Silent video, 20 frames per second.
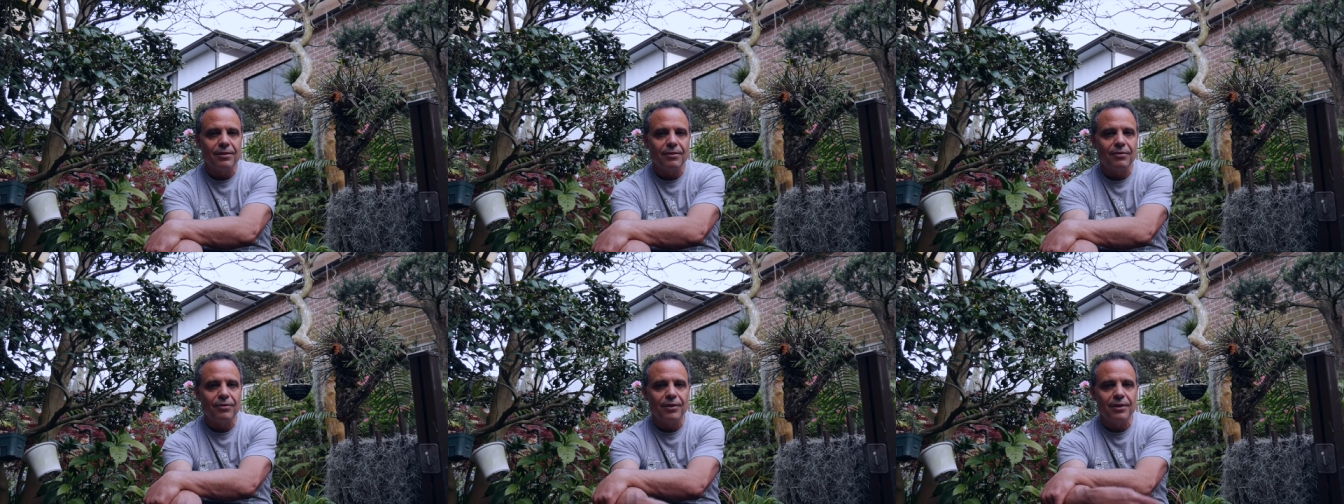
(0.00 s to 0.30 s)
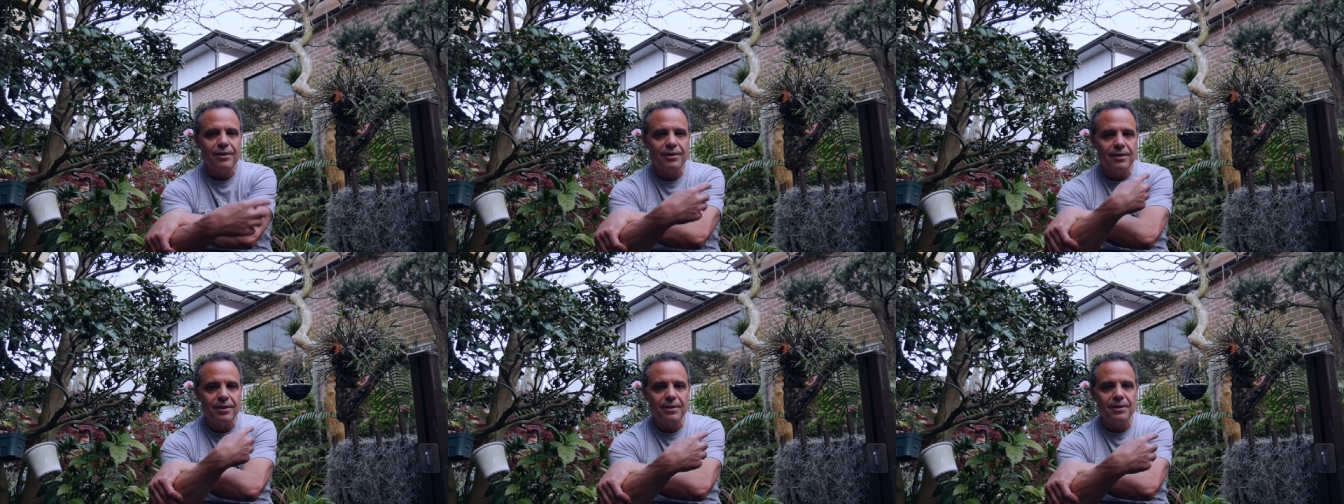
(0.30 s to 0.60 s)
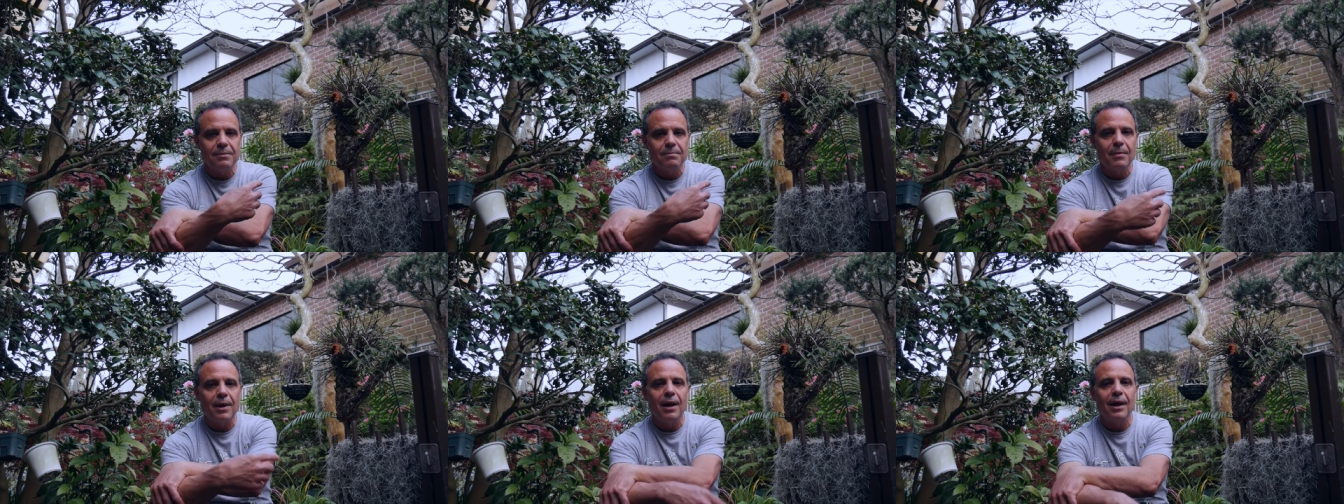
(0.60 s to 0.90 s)
If, for
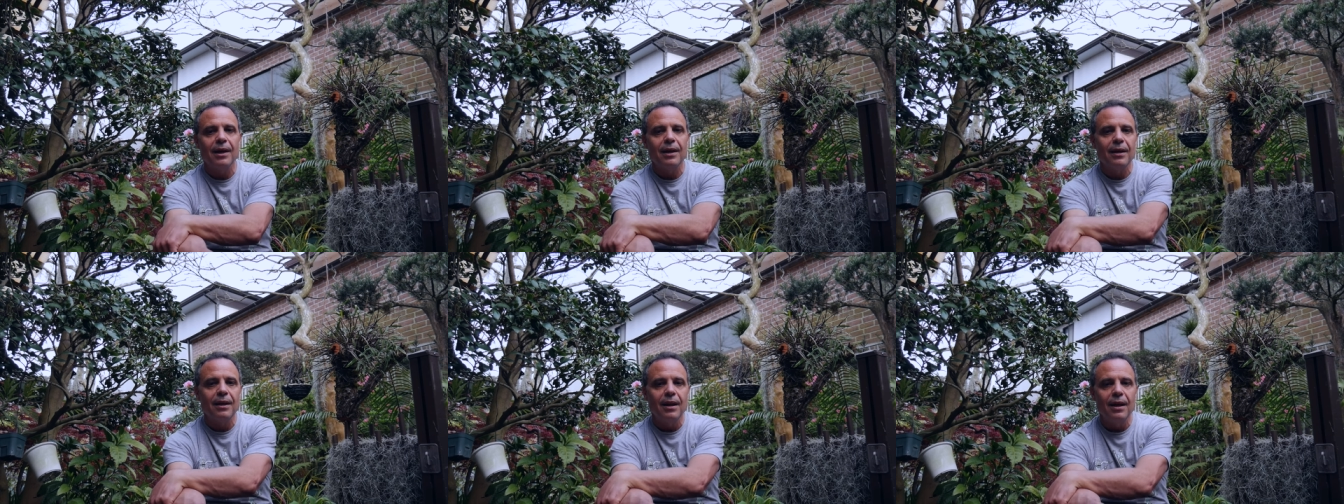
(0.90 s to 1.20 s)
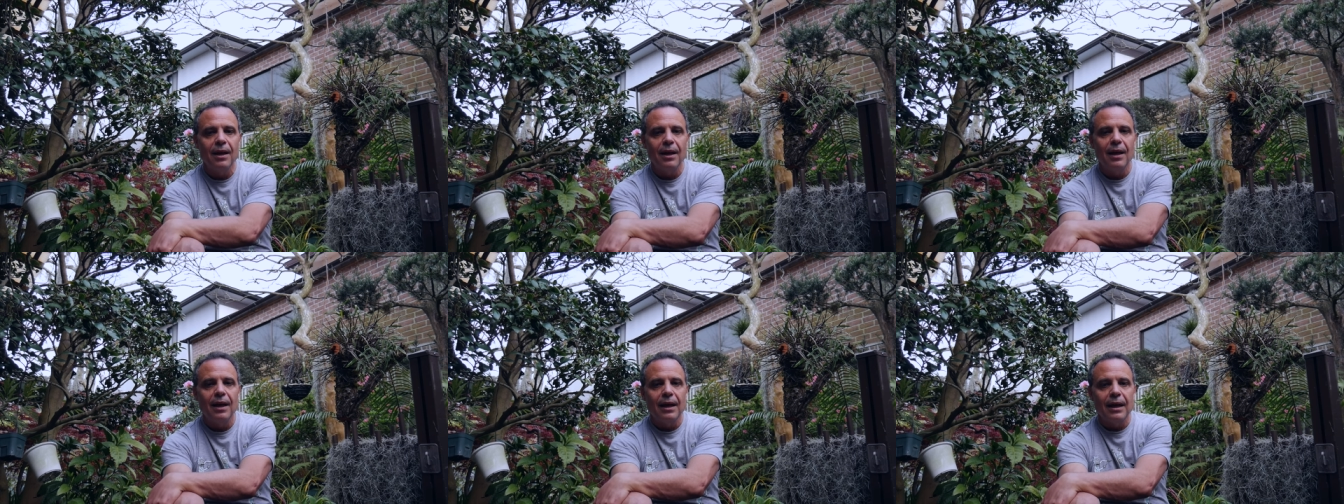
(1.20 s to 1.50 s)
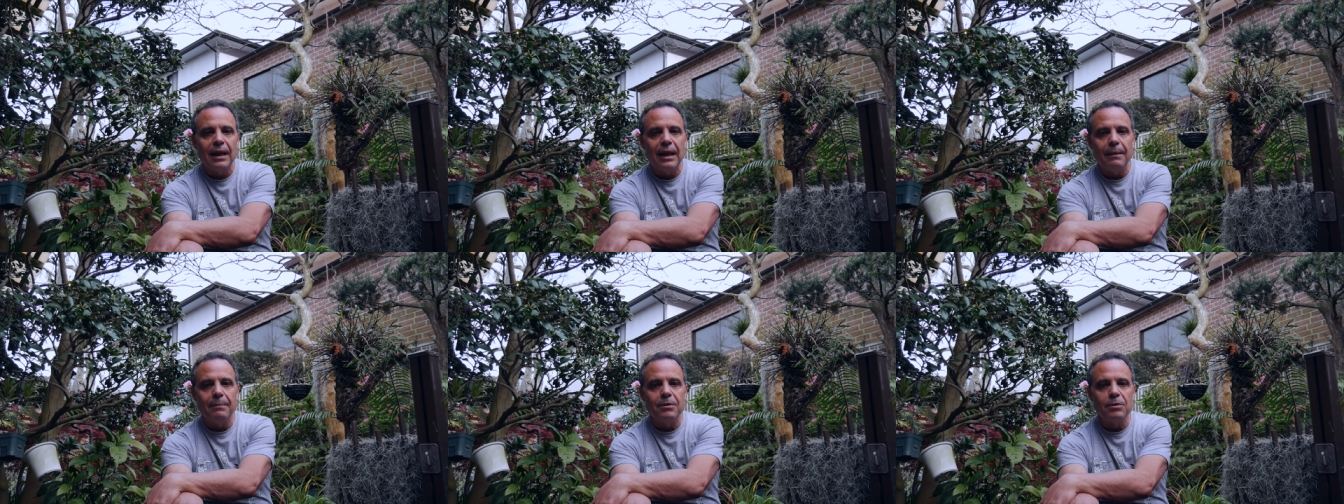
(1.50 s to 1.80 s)
instance, mine
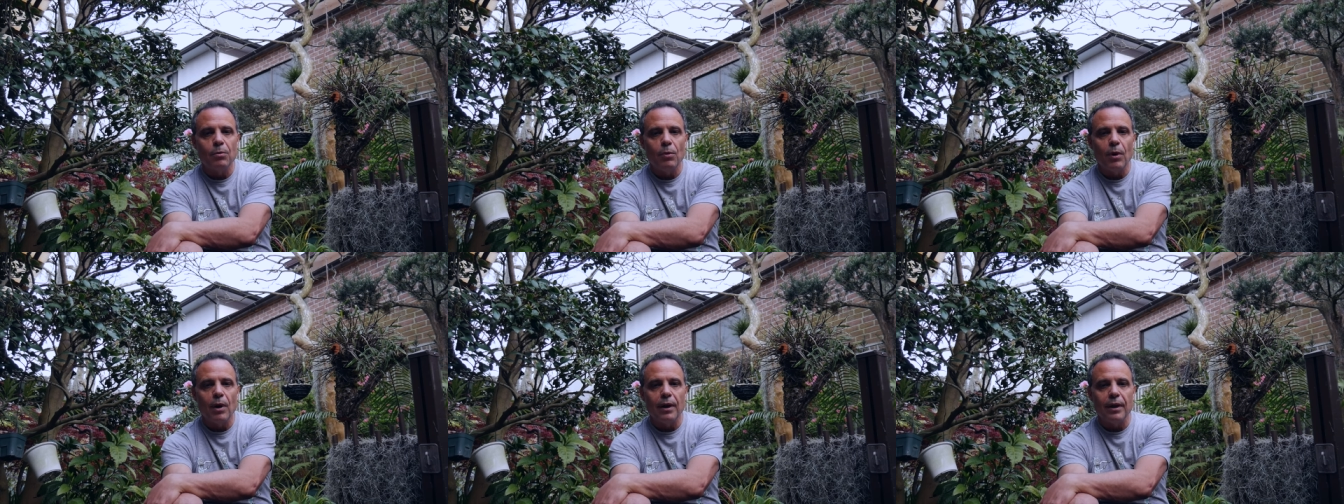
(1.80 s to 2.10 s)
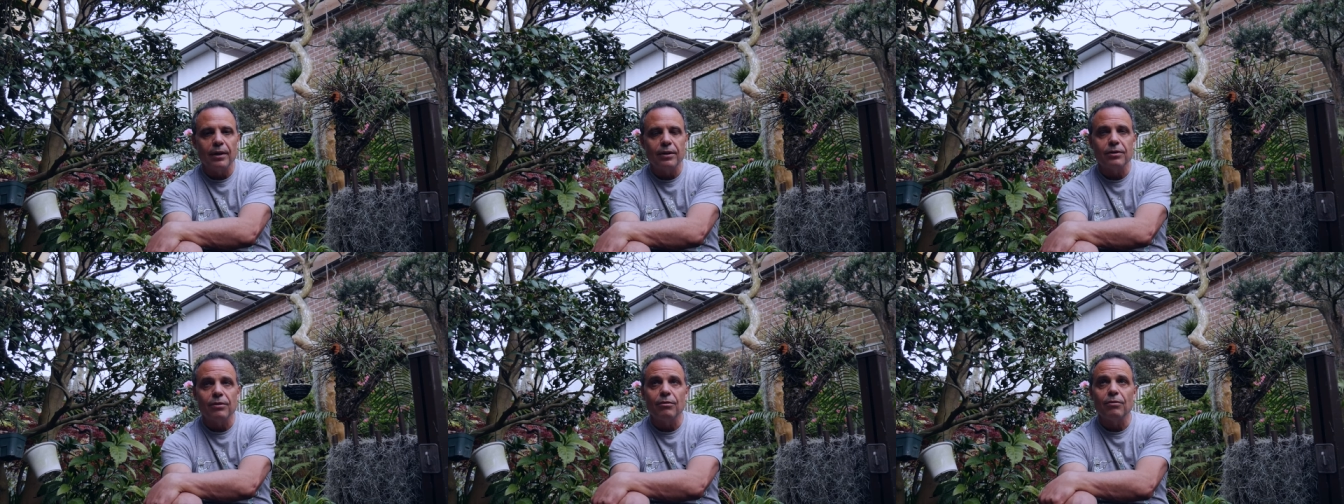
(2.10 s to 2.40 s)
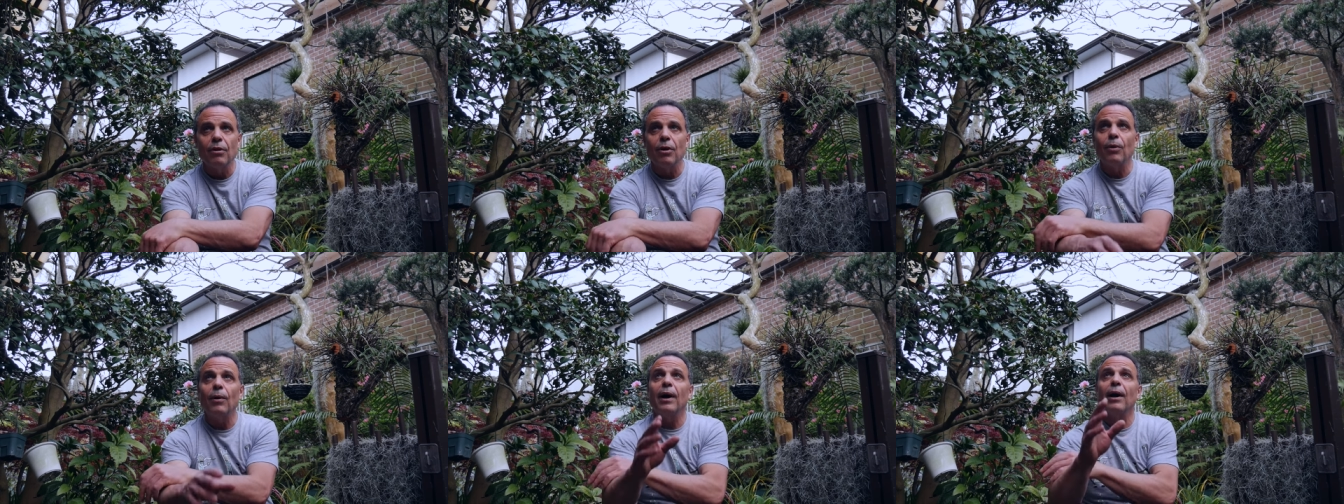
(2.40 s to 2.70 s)
keeps wanting to
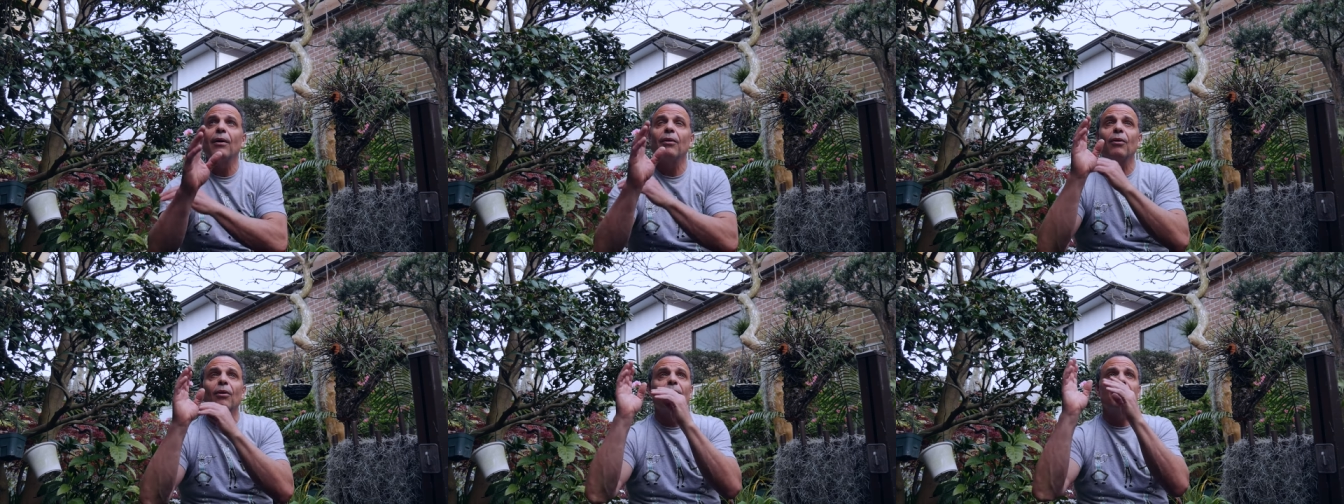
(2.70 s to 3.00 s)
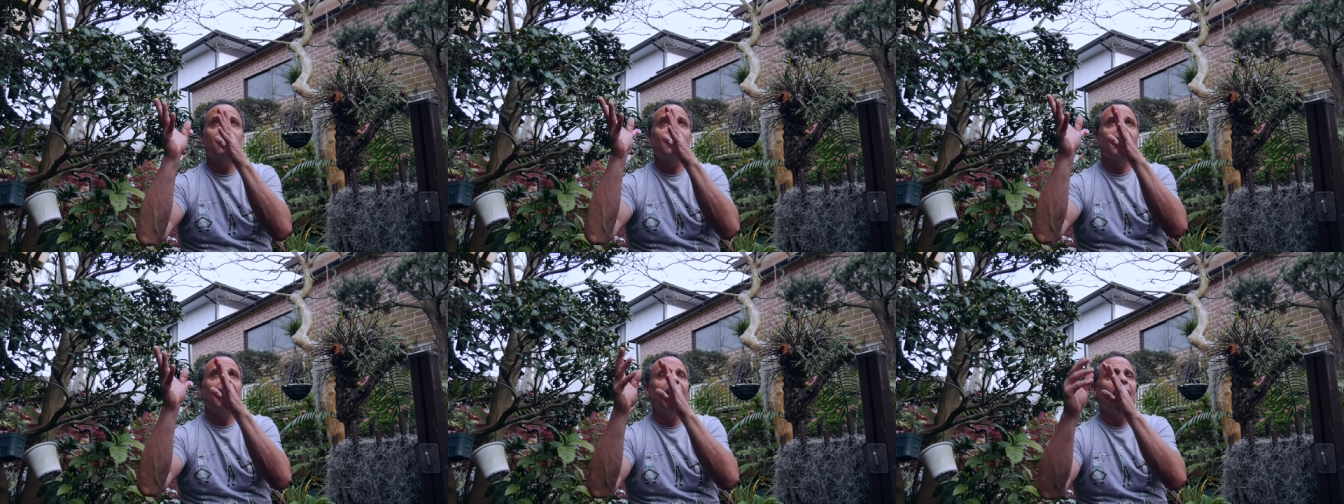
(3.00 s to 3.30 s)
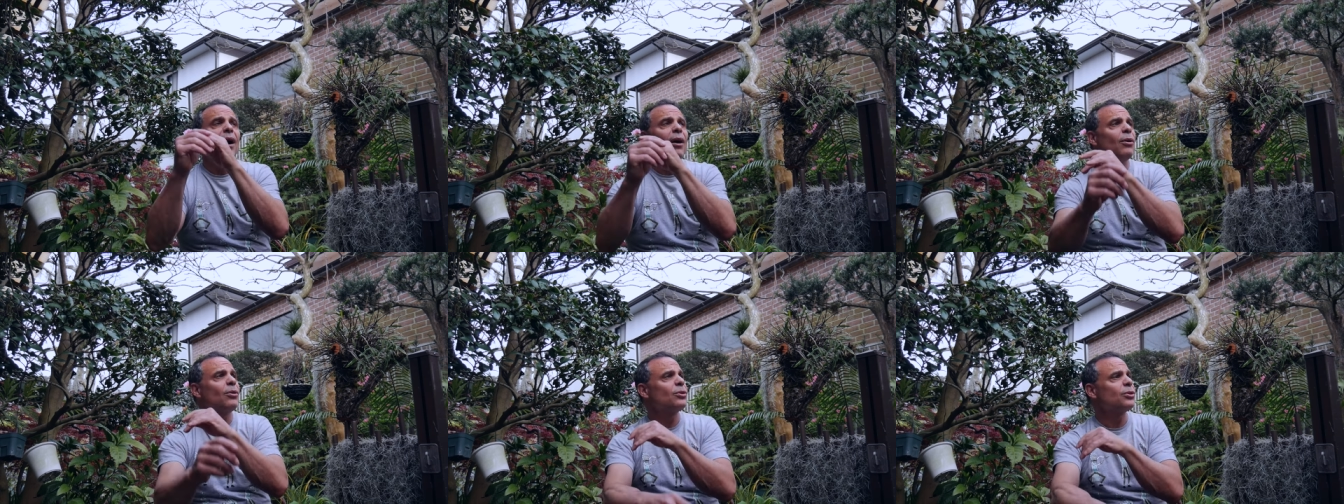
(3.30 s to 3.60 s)
grow out over the
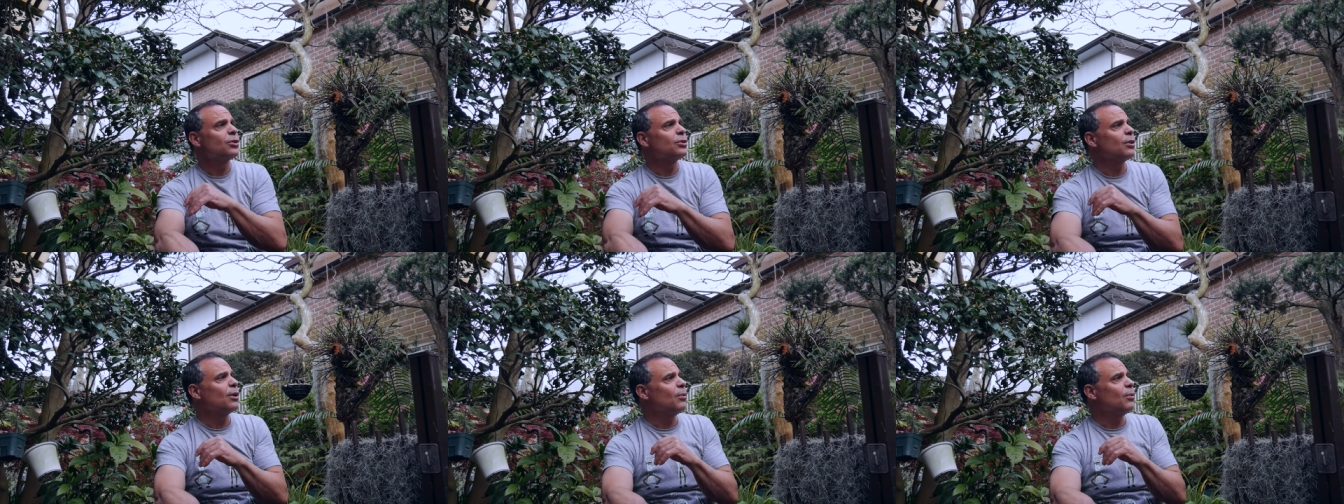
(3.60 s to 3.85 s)
house,